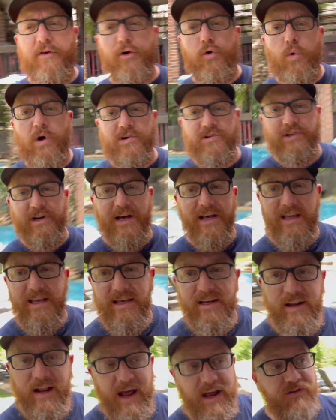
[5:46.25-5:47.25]
question I
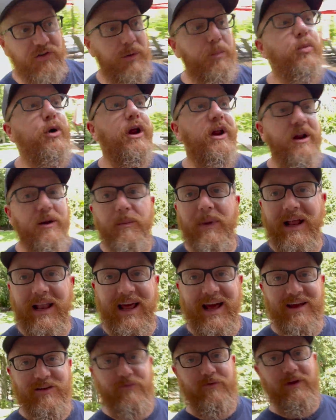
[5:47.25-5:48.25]
get, and I actually put it in my
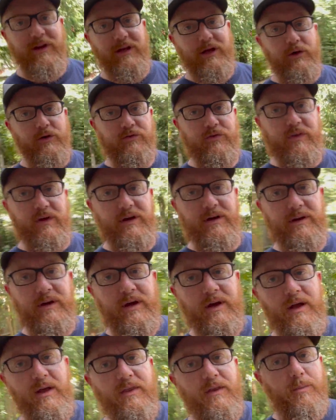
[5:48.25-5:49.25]
last videos, the